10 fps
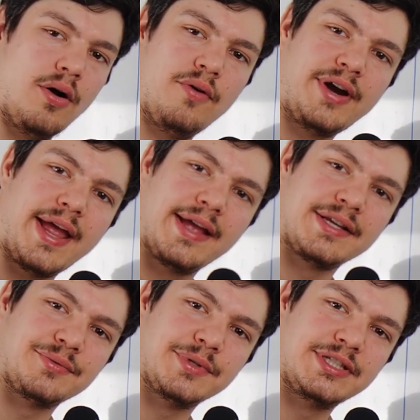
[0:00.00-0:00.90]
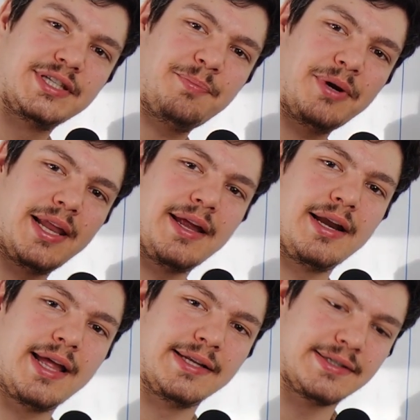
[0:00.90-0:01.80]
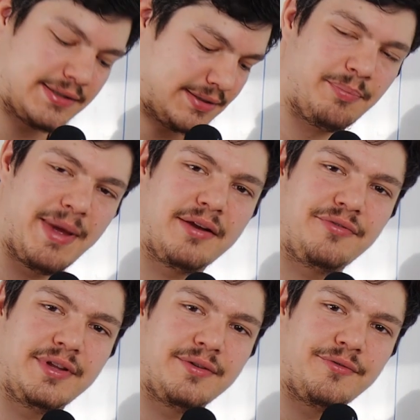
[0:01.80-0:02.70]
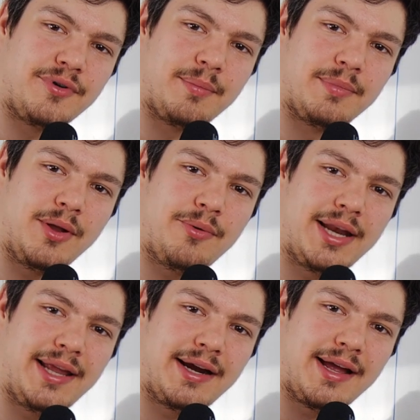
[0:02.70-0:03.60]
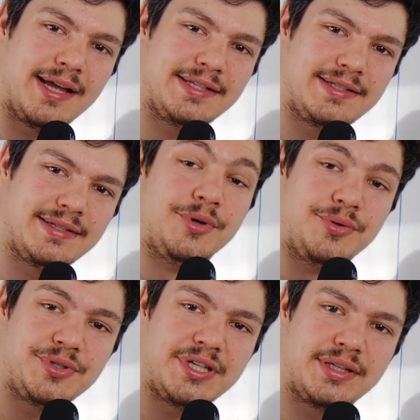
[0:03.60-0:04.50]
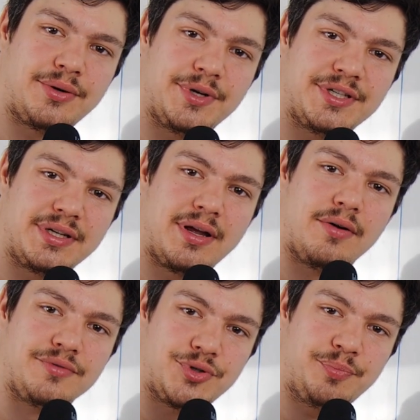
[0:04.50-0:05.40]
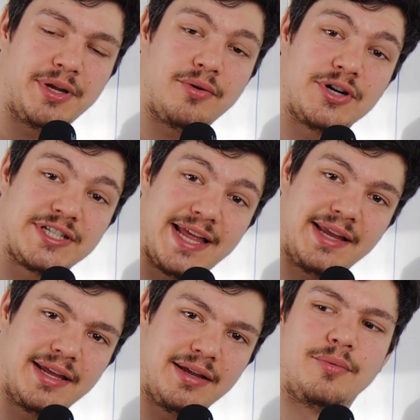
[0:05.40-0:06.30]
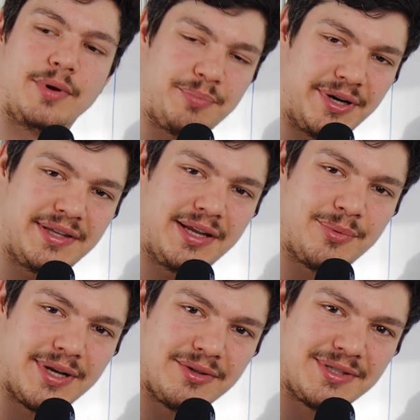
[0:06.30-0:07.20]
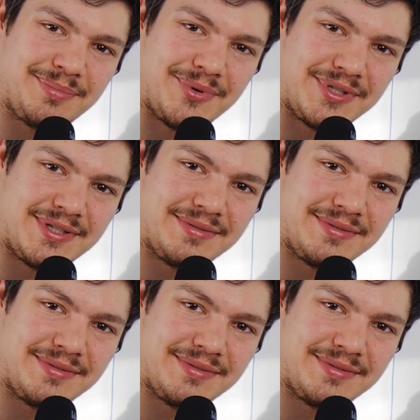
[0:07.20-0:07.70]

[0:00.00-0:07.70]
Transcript: Overhangs with steeper layer lines will benefit from lower layer heights, reducing the risk of drooping or sagging when printing without supports.